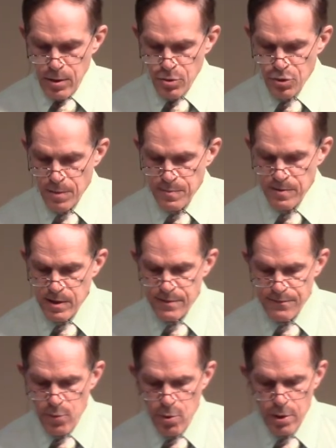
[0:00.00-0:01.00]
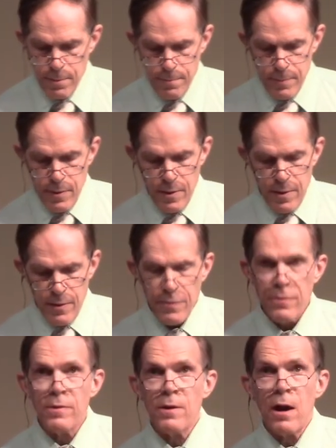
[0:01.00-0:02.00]
Job 6 4,
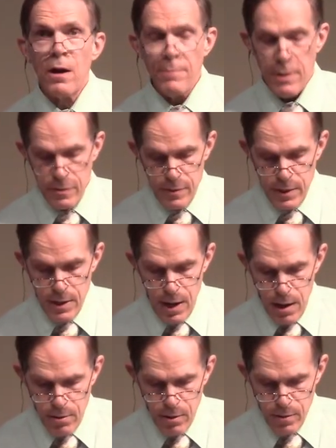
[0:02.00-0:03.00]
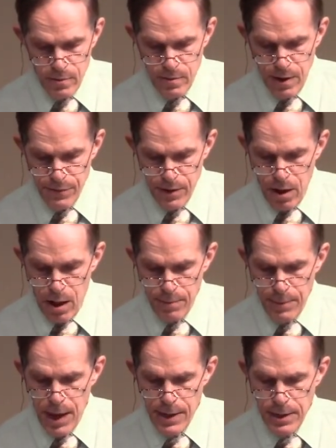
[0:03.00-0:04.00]
the, arm, the arrows of the
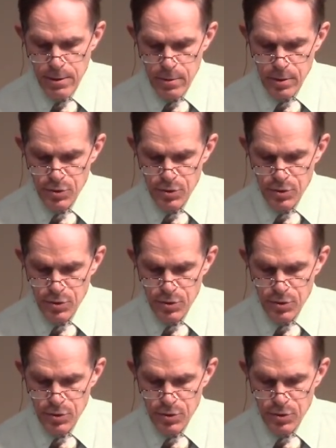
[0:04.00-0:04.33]
Almighty, or